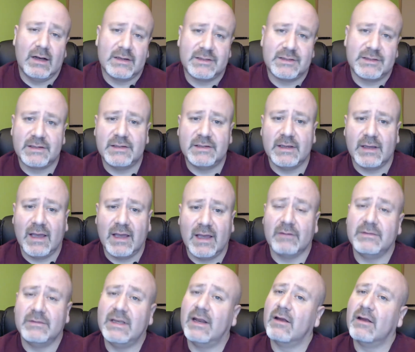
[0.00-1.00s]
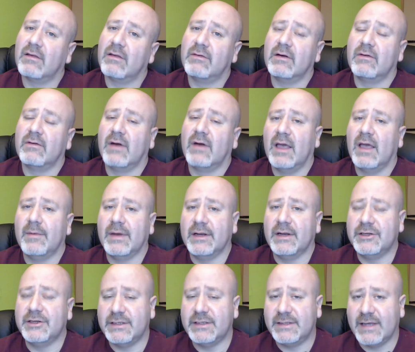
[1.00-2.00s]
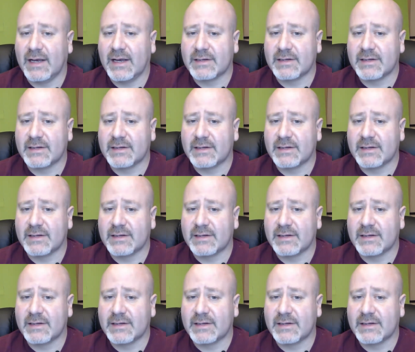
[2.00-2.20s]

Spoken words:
16 gig of DDR3 RAM, and a GTX